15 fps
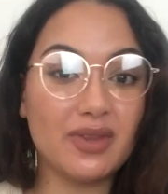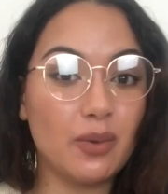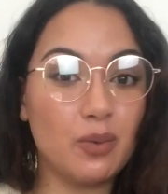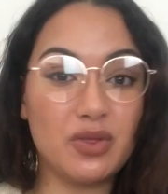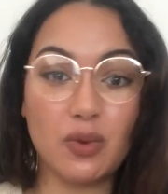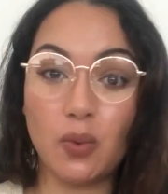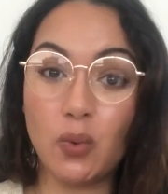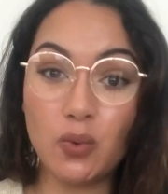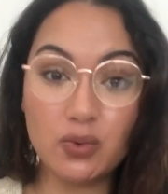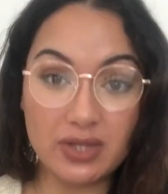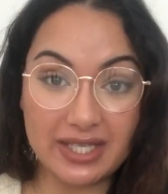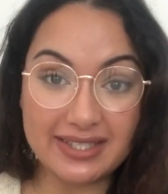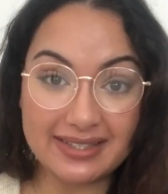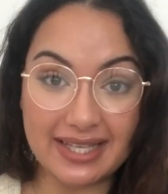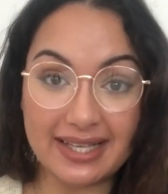With all
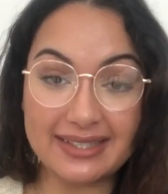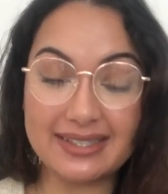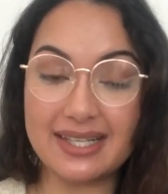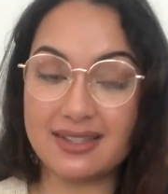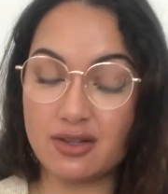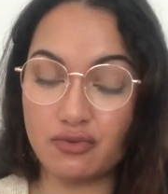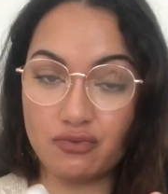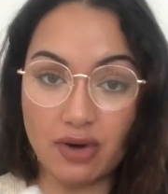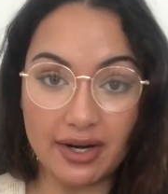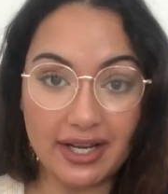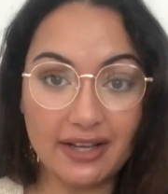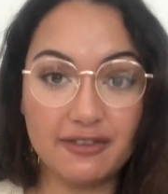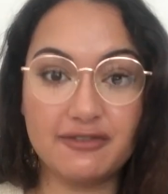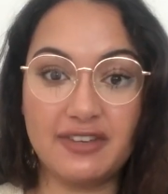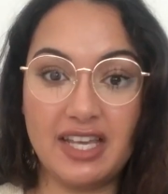these things, the running
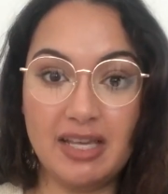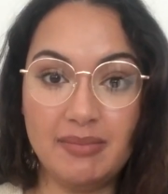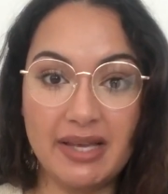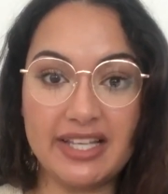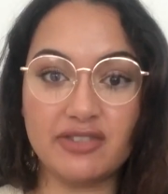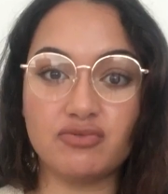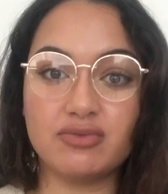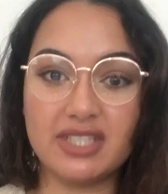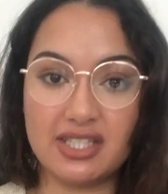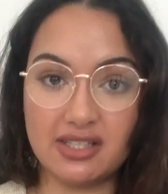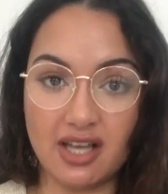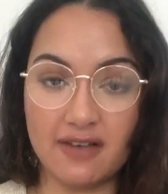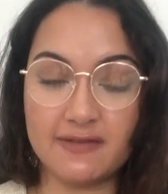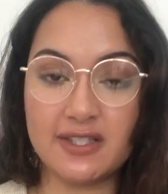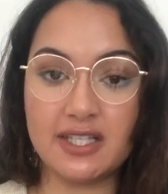theme is
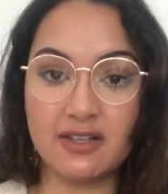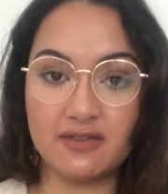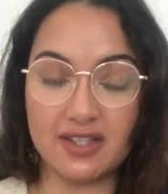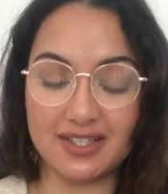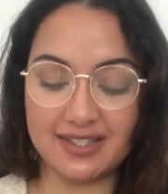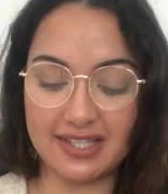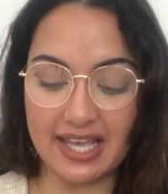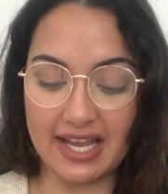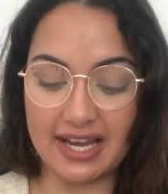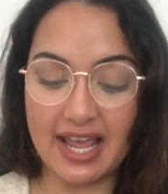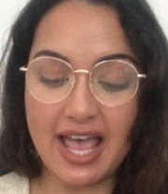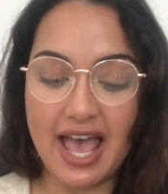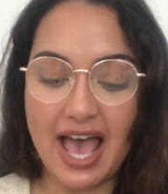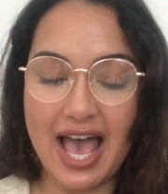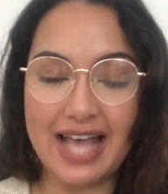resurfacing of the skin,
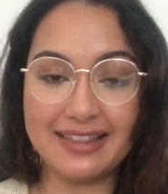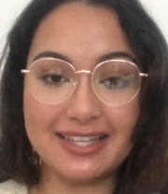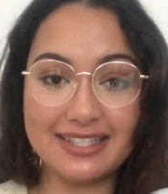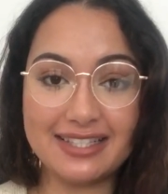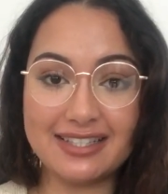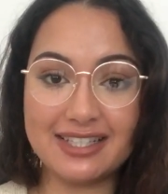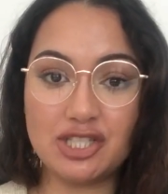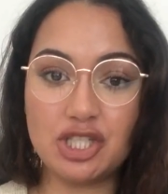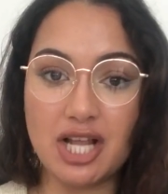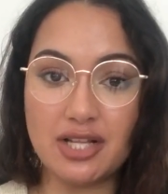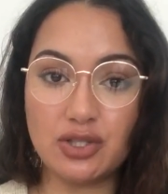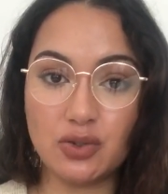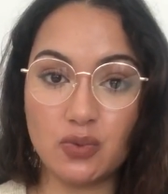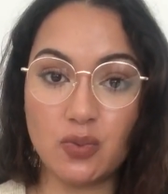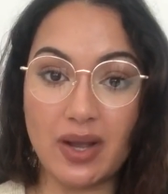and this is a
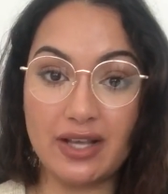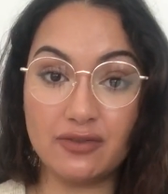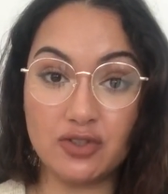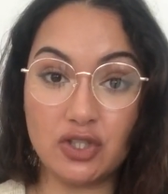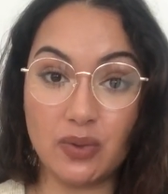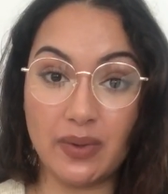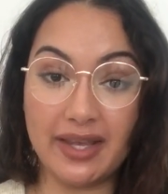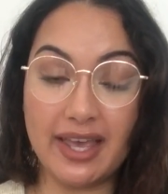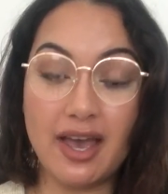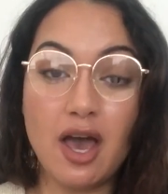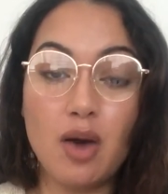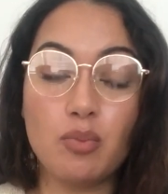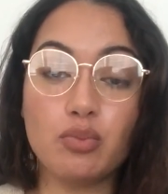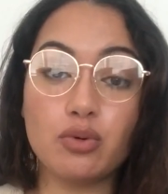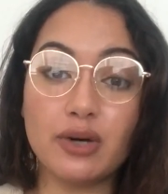gentle way of doing it.
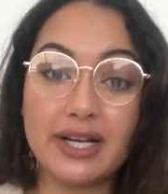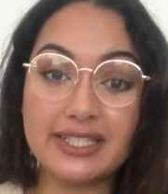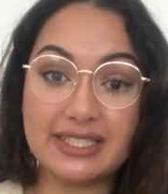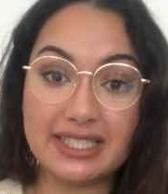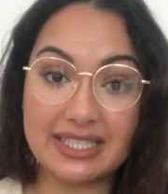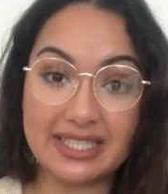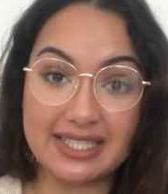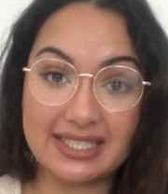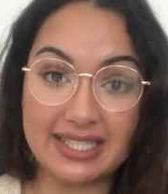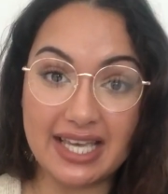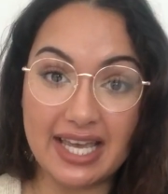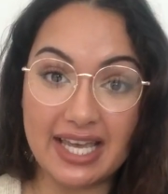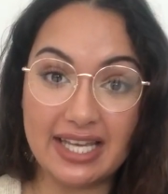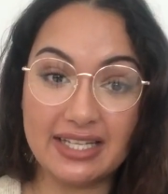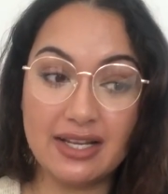Brightening the
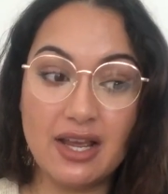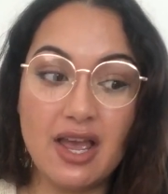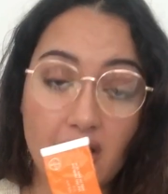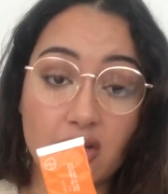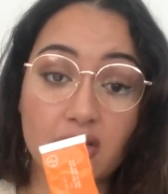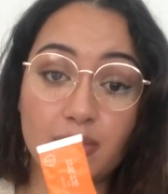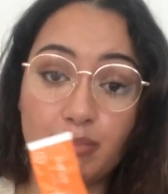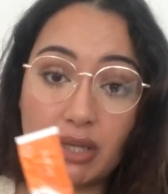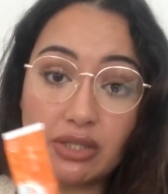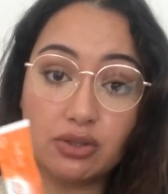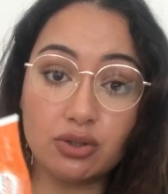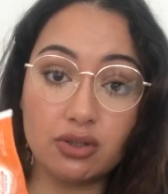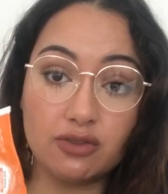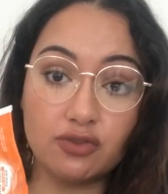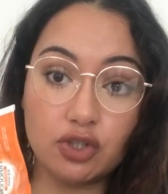skin. I got a
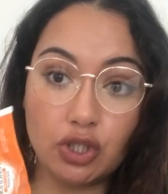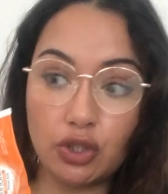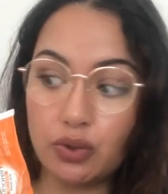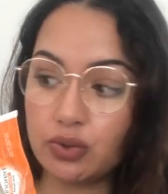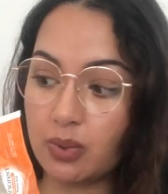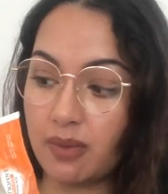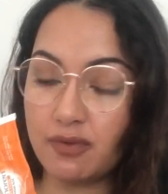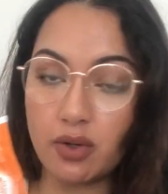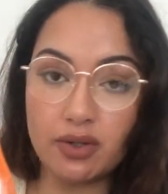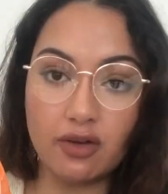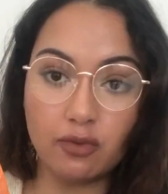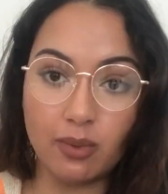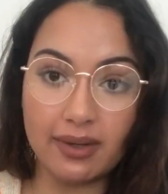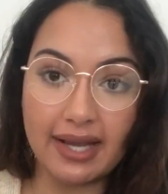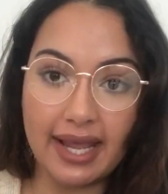bundle of 2, so I've got
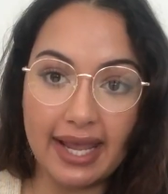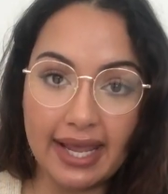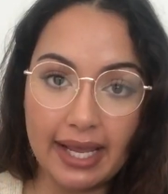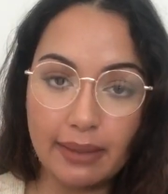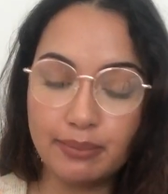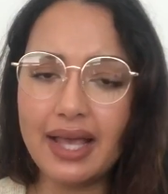another one here.